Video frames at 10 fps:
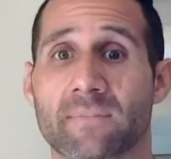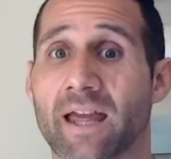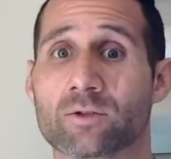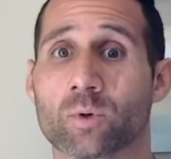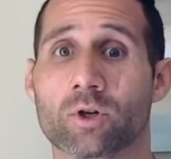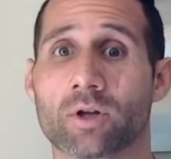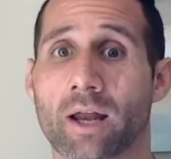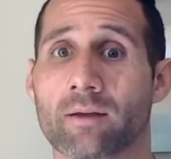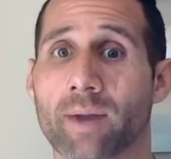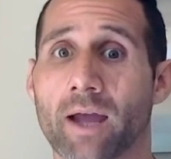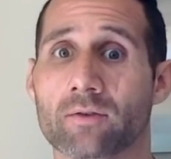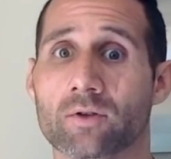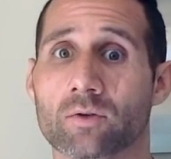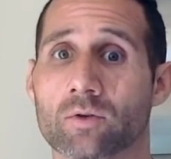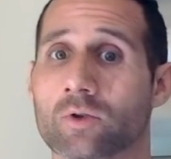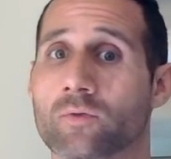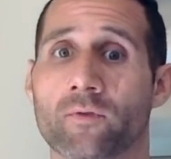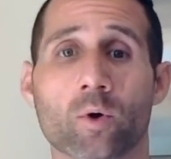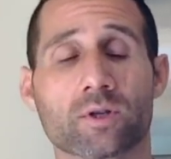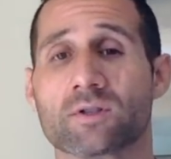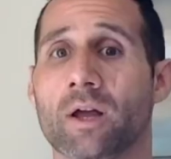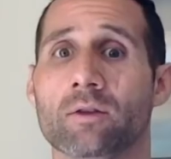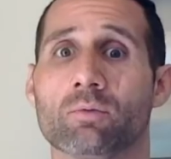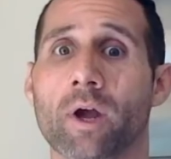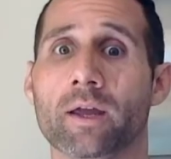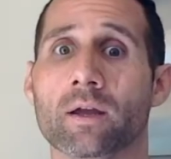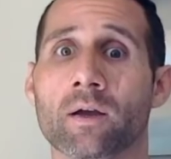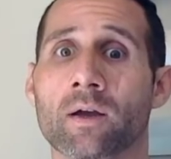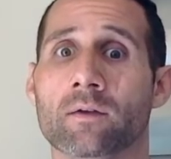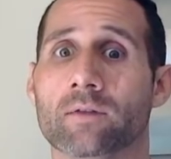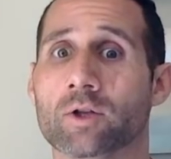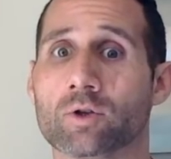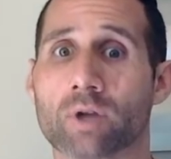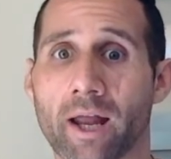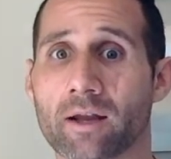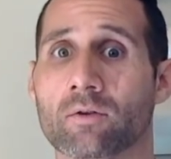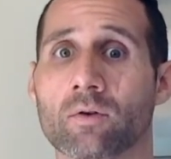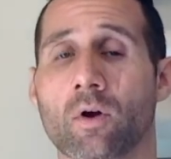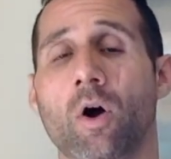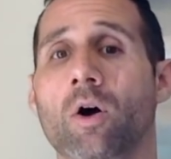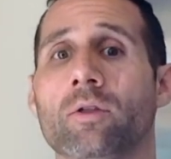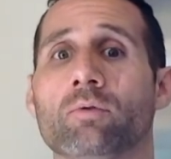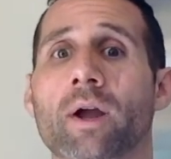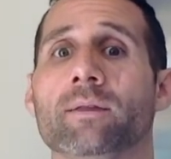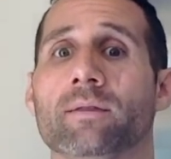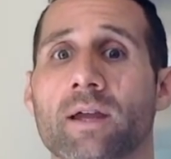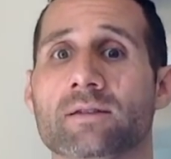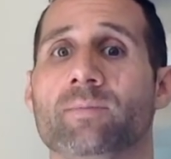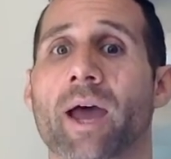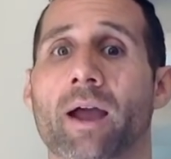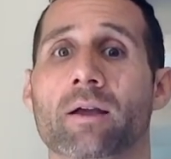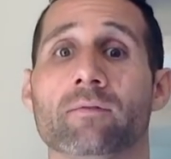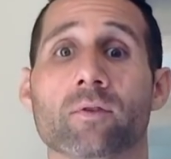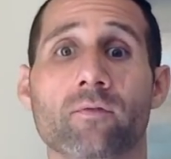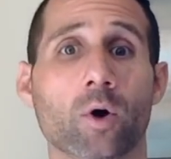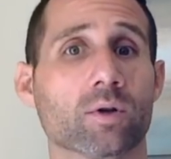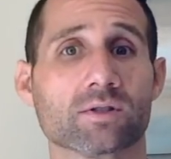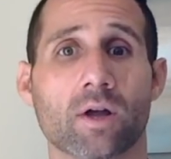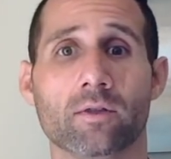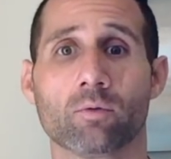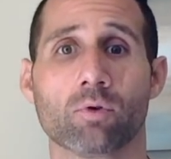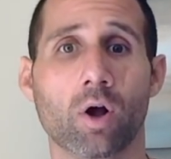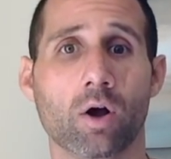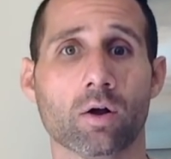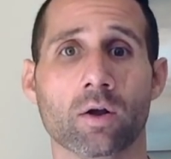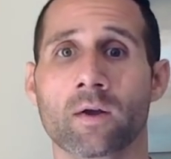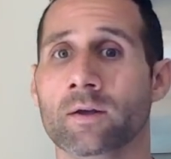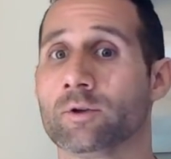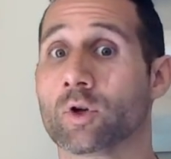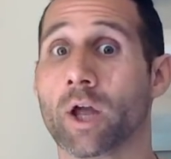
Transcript: that's what you're getting back to. You're focused on the right, then you're getting all the right things back. If you're focused on the wrong, you're